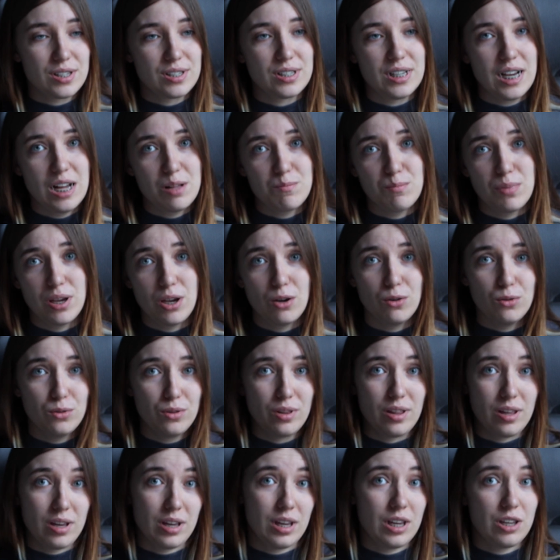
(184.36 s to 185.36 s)
assign me
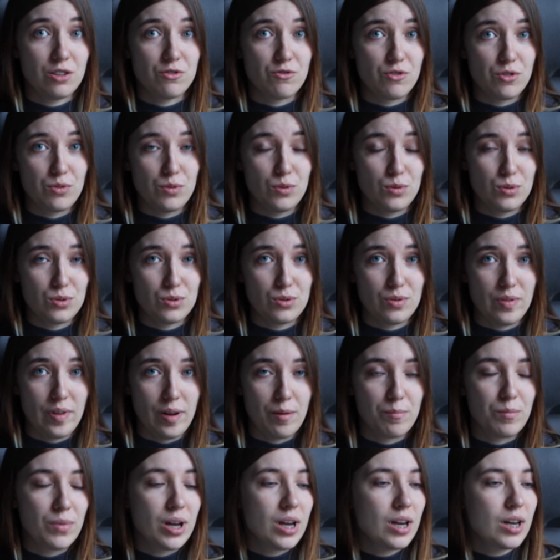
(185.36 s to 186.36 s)
on the interviews to
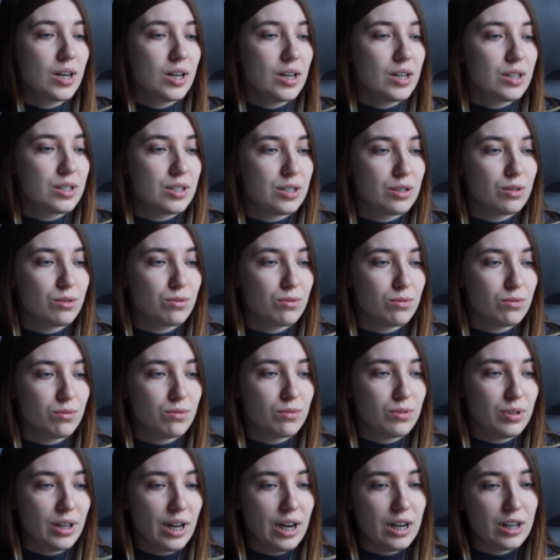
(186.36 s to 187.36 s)
them.
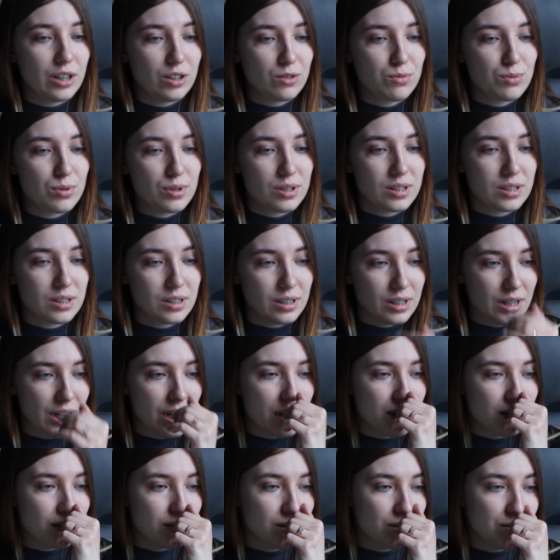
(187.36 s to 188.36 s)
So yeah, it was
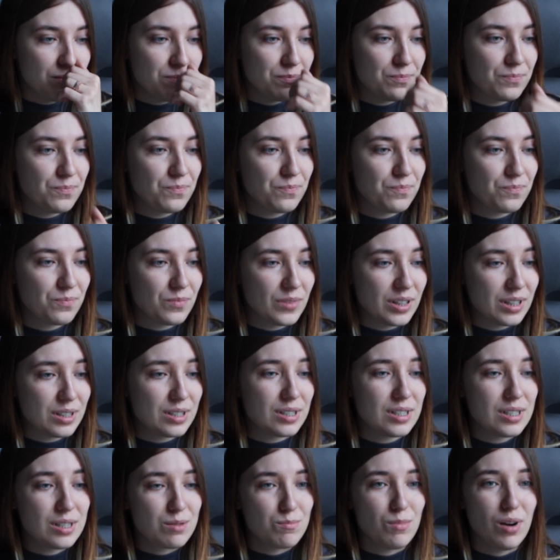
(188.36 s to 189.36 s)
kind of,
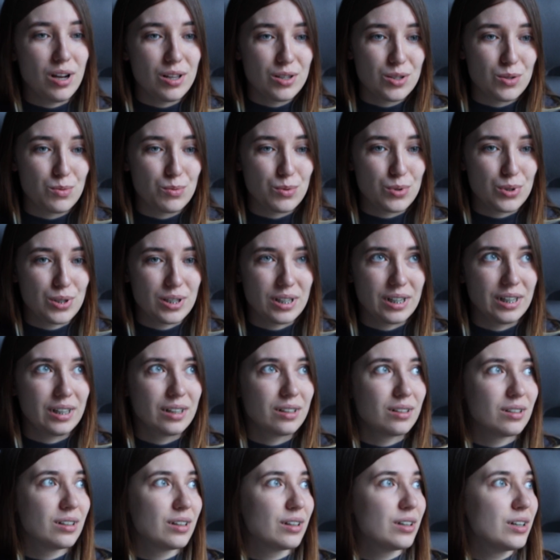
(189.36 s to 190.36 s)
this month was
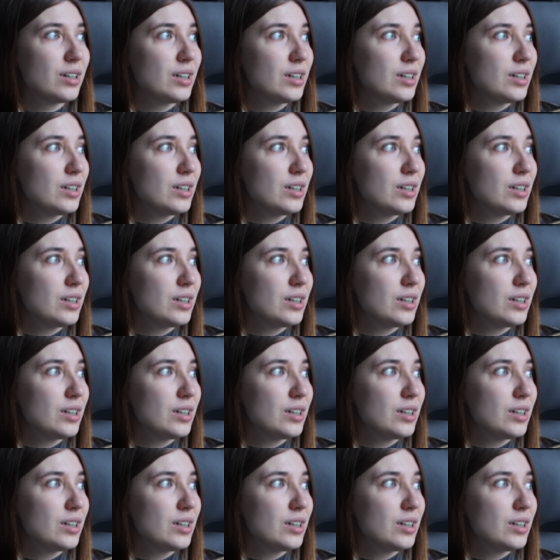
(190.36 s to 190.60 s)
kind of